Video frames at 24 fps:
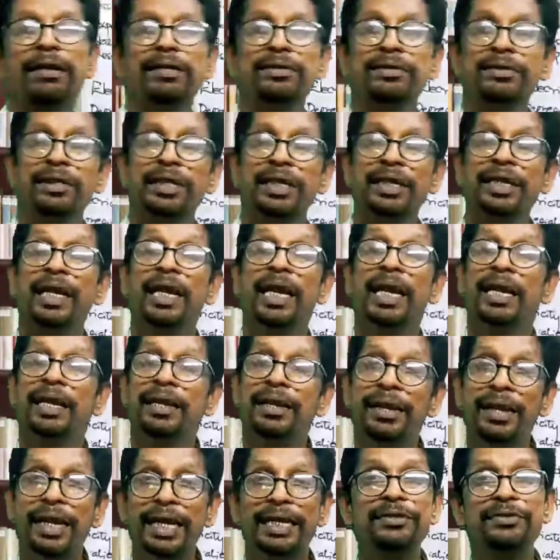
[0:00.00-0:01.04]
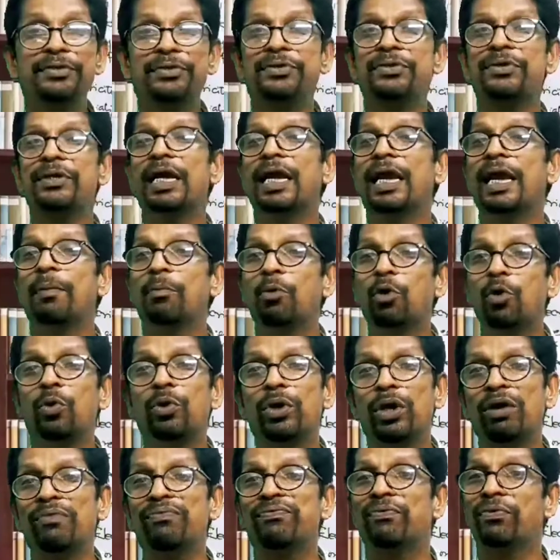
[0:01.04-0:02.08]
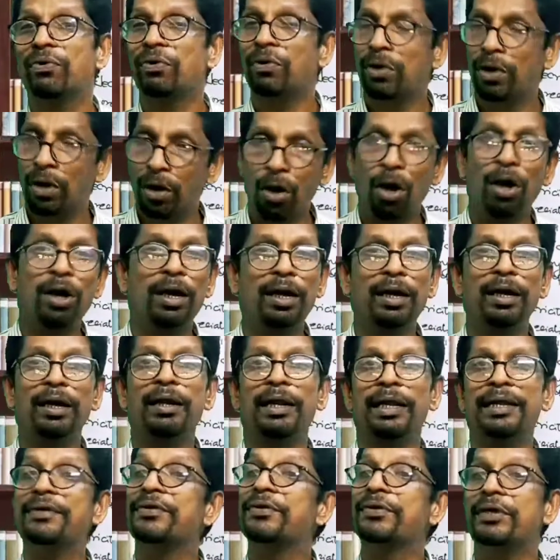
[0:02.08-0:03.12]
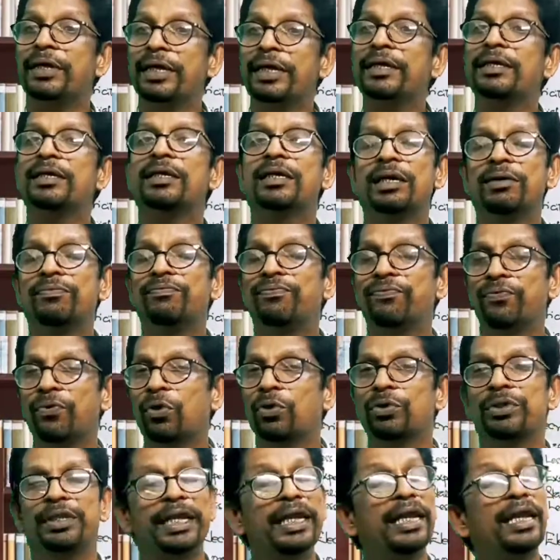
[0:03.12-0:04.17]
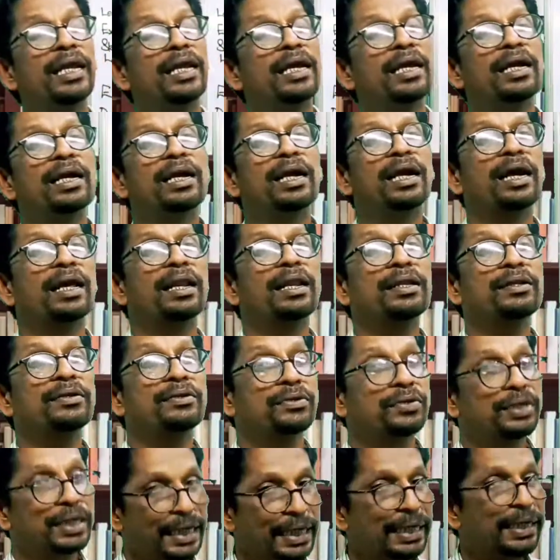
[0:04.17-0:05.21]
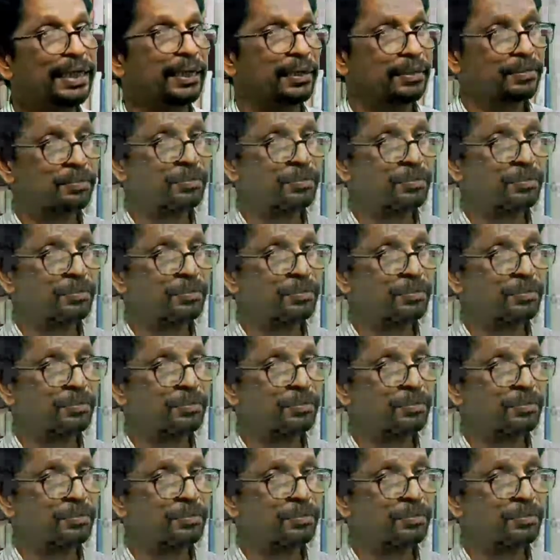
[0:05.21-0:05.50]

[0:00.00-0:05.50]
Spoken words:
is the net amount of locker rent income for the current year.